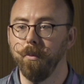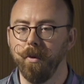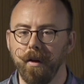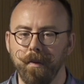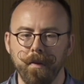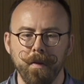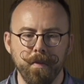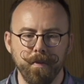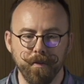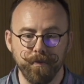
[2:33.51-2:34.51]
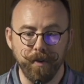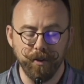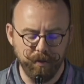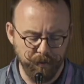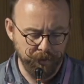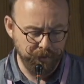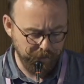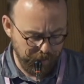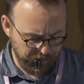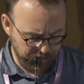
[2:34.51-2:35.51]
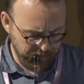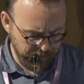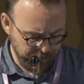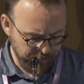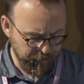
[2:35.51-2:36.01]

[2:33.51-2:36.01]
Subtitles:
too well the functional interactions.